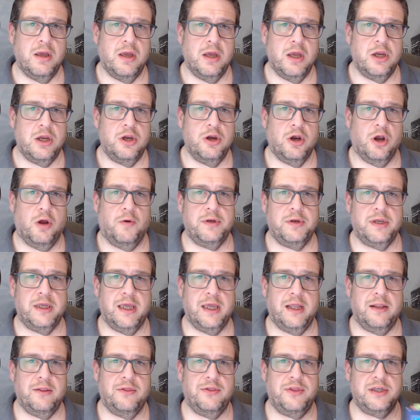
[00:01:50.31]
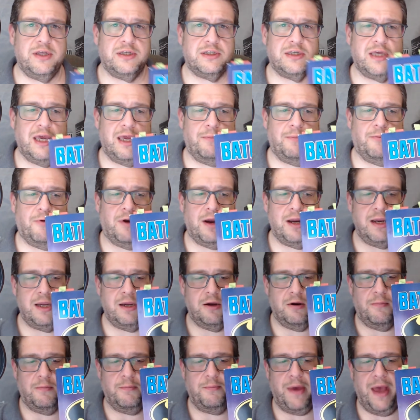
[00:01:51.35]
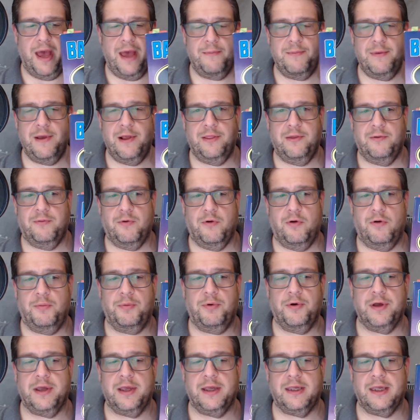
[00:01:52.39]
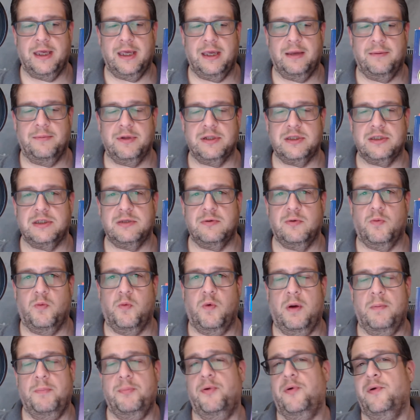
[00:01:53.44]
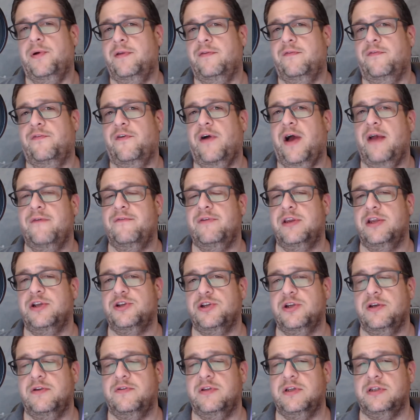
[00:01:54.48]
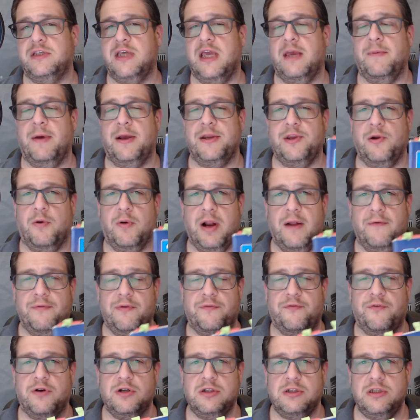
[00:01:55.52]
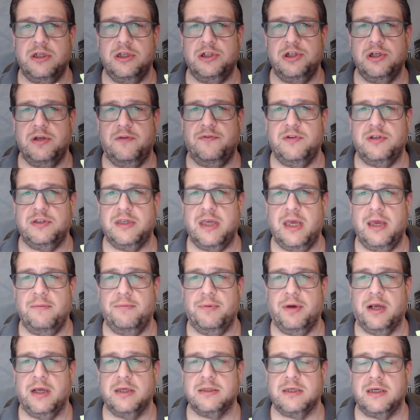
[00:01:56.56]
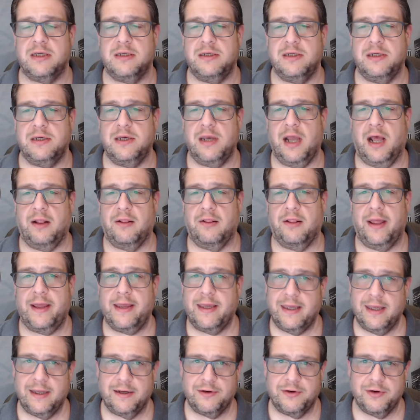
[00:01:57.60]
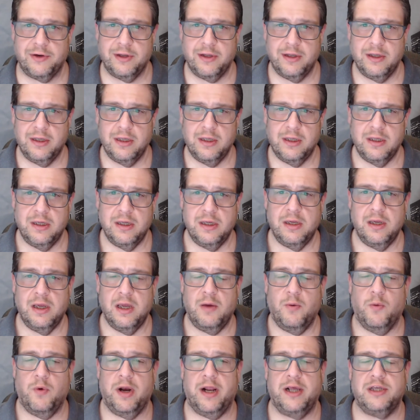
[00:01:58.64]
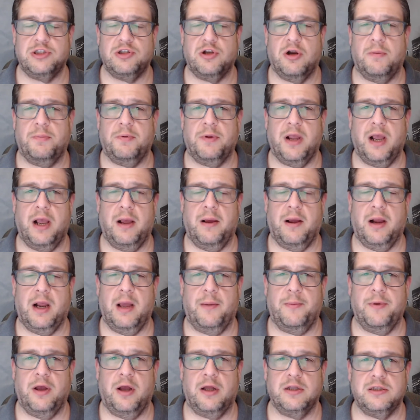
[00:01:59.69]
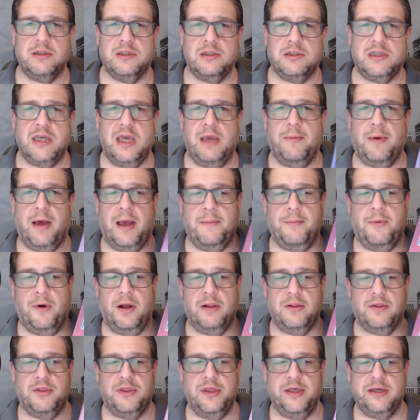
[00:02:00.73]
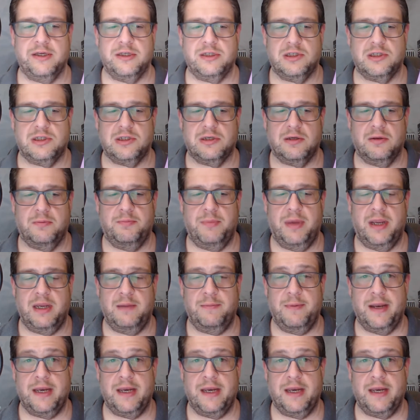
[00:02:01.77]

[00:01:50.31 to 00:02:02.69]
you're going to get this game right here, Batman the Role-Playing Game. It's 1.5 edition of this game. I don't have the first edition of this game because I did not like it. When I started coming onto this game, I bought this many